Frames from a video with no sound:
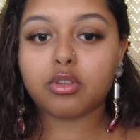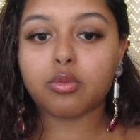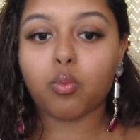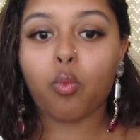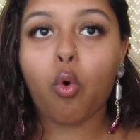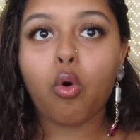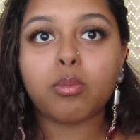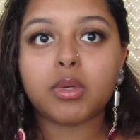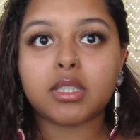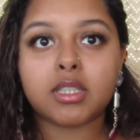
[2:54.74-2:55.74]

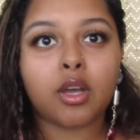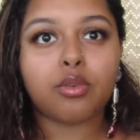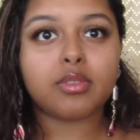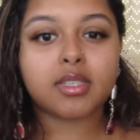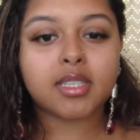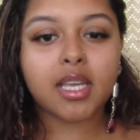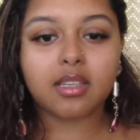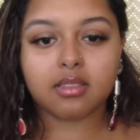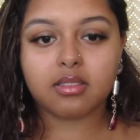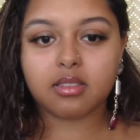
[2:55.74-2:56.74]
warmer toned
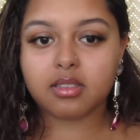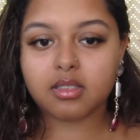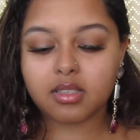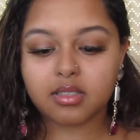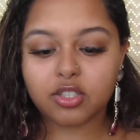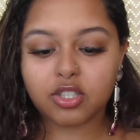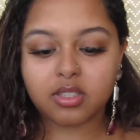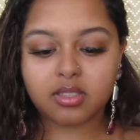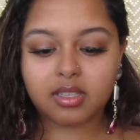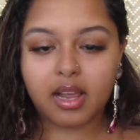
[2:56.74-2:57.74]
skins. It's
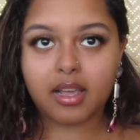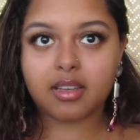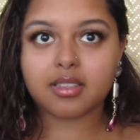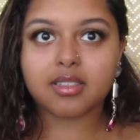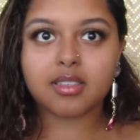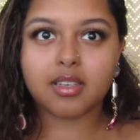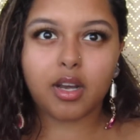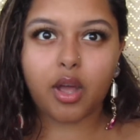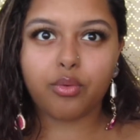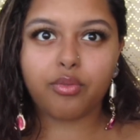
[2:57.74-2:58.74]
just like, it's a
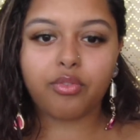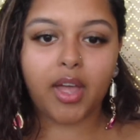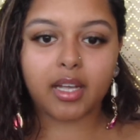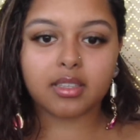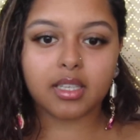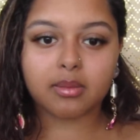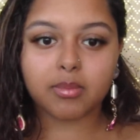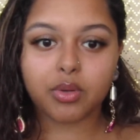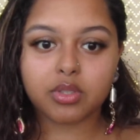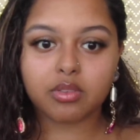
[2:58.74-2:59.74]
known fact that
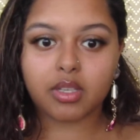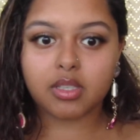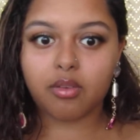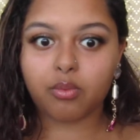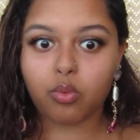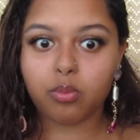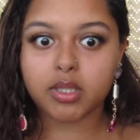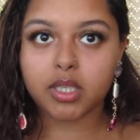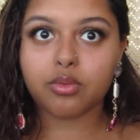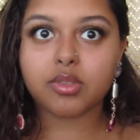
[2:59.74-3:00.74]
most of us have warmer
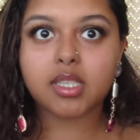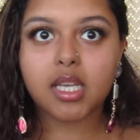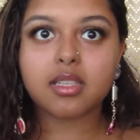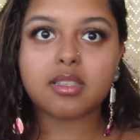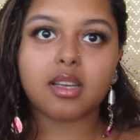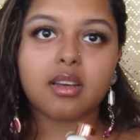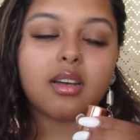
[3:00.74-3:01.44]
toned skins here.